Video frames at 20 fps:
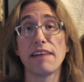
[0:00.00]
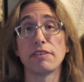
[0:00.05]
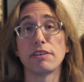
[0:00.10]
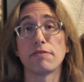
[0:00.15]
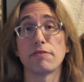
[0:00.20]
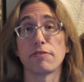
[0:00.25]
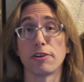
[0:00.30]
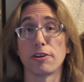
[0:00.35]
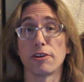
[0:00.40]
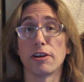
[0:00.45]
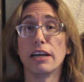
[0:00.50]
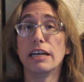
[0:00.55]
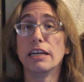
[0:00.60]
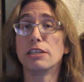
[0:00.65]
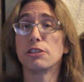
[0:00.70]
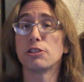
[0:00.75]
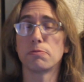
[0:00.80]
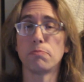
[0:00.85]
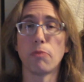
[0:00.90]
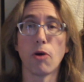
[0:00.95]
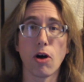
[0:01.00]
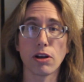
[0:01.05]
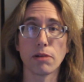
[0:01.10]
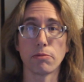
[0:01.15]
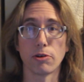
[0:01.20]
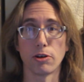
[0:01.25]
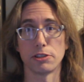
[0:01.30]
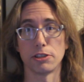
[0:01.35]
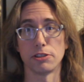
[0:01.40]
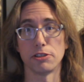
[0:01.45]
it for small
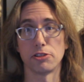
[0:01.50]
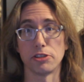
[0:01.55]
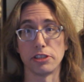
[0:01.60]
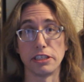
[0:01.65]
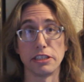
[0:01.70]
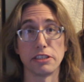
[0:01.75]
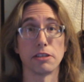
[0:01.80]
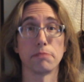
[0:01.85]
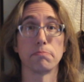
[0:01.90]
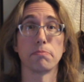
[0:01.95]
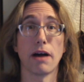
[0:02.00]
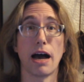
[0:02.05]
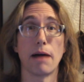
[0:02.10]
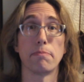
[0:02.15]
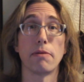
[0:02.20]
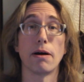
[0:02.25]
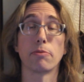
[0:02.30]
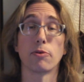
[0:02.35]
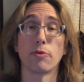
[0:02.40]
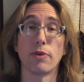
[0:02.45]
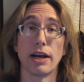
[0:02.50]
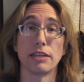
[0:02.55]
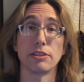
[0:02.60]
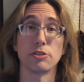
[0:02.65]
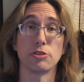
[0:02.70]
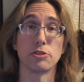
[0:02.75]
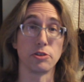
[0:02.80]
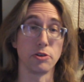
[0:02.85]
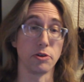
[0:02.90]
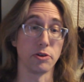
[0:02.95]
emergencies that pop up around the
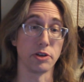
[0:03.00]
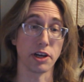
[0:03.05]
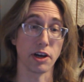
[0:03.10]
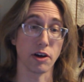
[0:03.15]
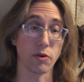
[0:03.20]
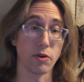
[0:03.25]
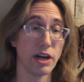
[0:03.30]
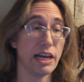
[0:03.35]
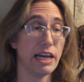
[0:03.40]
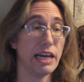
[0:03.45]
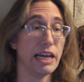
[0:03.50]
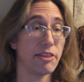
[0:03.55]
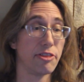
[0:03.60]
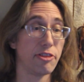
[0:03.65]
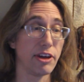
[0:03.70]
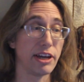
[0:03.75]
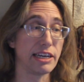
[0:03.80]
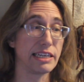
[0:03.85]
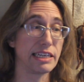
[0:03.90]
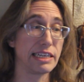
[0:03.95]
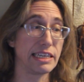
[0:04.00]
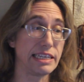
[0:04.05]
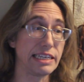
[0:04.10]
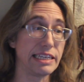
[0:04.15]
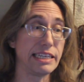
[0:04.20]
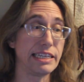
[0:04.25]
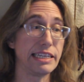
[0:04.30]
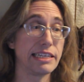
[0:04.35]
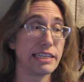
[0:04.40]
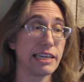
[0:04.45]
studio that
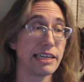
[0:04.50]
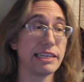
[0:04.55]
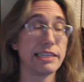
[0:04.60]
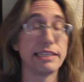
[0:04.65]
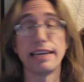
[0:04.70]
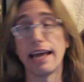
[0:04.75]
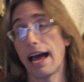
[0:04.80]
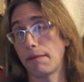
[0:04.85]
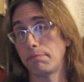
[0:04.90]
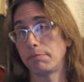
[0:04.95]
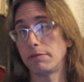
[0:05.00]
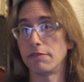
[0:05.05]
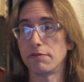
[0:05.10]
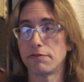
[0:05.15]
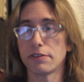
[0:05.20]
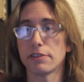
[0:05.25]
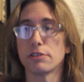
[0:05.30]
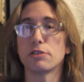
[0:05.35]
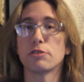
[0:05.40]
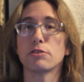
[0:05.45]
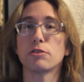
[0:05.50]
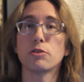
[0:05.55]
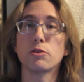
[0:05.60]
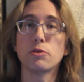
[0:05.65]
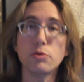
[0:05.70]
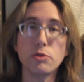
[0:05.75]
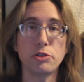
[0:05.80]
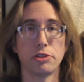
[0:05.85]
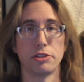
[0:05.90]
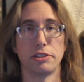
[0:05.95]
need an adaptive
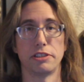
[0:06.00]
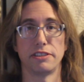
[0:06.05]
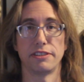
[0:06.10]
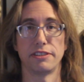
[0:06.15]
solution.